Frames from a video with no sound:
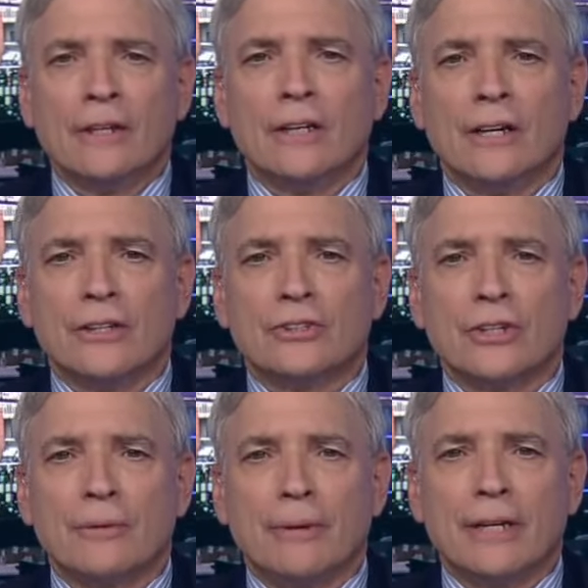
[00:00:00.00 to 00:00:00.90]
Uh, there's
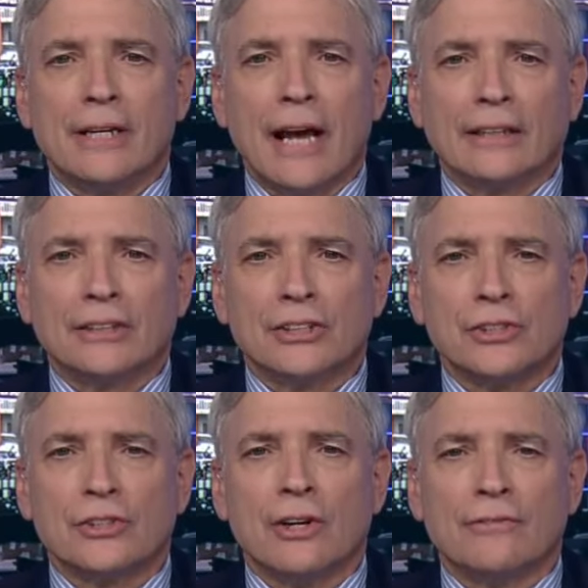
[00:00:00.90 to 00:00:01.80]
going to be an
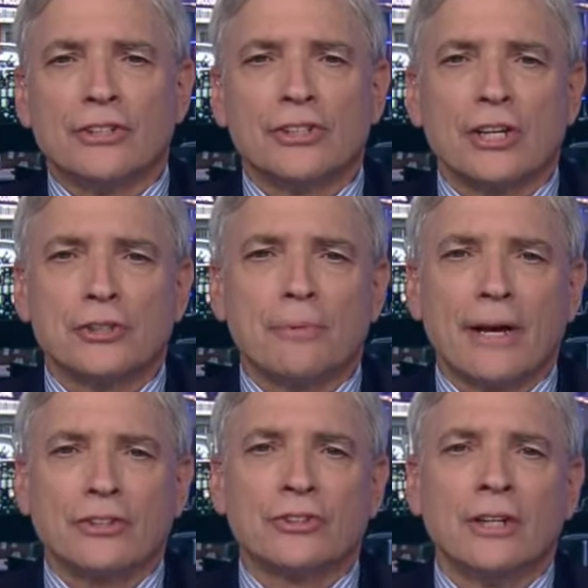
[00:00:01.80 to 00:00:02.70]
analysis of the
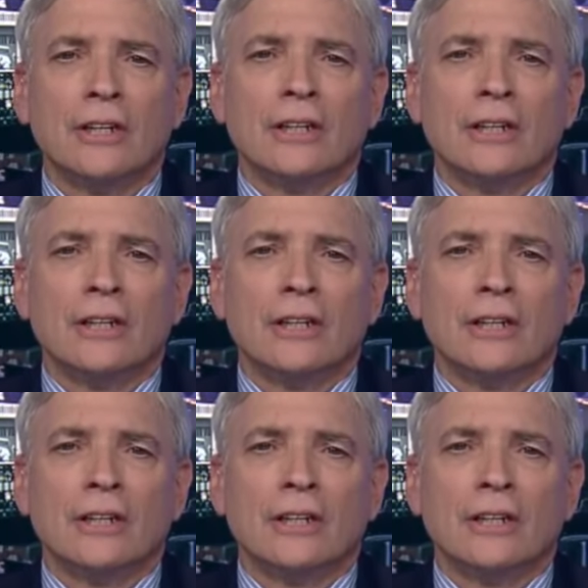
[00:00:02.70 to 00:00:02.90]
suspect's